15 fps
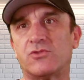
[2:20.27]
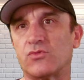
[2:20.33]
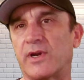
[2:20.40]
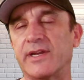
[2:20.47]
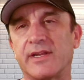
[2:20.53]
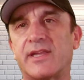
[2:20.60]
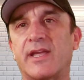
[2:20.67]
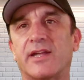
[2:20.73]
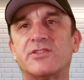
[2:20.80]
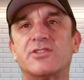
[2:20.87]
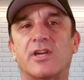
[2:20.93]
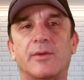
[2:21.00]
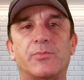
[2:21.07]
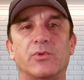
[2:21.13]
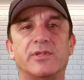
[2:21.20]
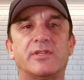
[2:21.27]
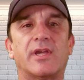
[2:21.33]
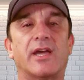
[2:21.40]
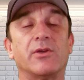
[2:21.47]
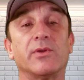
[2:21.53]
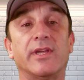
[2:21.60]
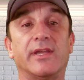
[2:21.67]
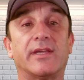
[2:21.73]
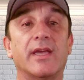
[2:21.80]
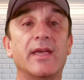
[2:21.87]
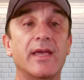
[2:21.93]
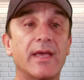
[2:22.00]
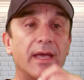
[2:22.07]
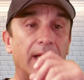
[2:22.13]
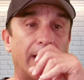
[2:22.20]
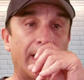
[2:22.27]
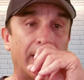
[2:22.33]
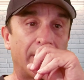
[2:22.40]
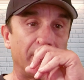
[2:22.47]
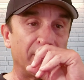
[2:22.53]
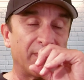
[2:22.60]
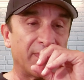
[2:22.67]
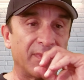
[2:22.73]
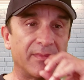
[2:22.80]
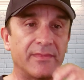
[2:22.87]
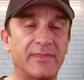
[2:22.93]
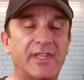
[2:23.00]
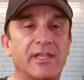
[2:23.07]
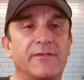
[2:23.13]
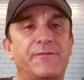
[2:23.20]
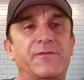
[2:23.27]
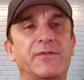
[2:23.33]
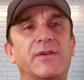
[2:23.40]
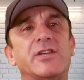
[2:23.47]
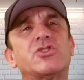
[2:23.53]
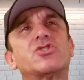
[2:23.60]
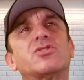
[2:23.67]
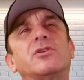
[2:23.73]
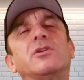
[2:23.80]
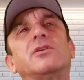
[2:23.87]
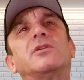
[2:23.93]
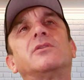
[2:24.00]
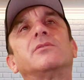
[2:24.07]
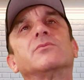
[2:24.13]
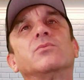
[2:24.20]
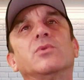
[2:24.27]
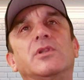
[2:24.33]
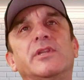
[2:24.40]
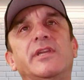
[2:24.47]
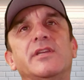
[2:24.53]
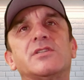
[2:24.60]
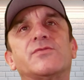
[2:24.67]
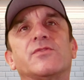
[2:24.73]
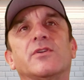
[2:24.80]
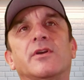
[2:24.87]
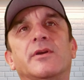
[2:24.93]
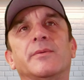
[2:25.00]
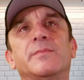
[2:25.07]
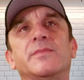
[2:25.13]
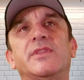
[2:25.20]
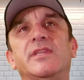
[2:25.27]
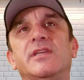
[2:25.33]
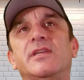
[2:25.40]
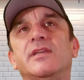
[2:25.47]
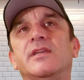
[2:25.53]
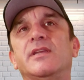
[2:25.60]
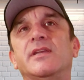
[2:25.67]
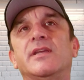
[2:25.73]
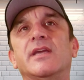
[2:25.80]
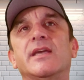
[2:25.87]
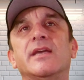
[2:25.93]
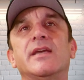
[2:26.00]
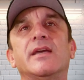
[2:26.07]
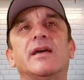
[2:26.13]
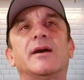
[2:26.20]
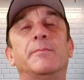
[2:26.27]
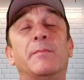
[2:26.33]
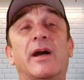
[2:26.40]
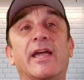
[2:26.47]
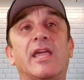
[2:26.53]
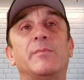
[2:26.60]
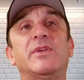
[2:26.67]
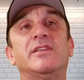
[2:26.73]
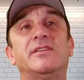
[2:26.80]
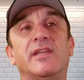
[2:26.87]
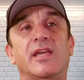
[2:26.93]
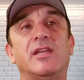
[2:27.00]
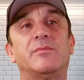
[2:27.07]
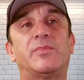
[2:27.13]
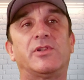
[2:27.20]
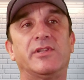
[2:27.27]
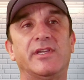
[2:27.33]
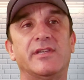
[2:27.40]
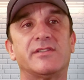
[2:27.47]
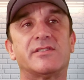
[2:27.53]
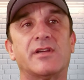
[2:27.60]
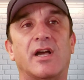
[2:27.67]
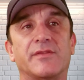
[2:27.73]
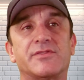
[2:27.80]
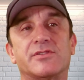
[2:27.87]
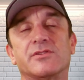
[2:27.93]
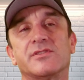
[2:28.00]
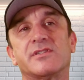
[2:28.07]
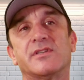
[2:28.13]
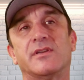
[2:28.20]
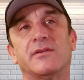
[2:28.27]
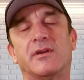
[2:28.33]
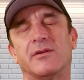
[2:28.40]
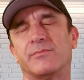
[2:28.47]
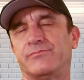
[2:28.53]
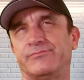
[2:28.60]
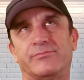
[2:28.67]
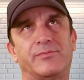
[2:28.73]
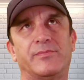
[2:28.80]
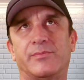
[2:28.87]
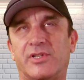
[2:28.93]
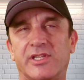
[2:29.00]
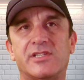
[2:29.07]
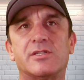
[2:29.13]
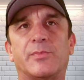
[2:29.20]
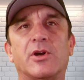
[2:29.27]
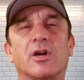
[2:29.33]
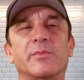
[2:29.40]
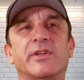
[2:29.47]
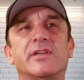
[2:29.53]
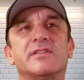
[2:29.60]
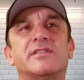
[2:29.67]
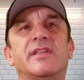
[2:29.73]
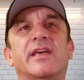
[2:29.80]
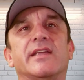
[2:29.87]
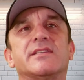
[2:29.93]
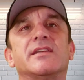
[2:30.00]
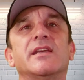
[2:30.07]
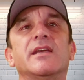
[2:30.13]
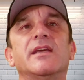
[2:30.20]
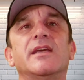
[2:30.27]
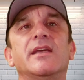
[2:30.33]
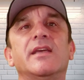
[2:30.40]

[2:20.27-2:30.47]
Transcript: trying to catch up with Tyreek. Um, the official release from the Miami-Dade police officers uh, police department is that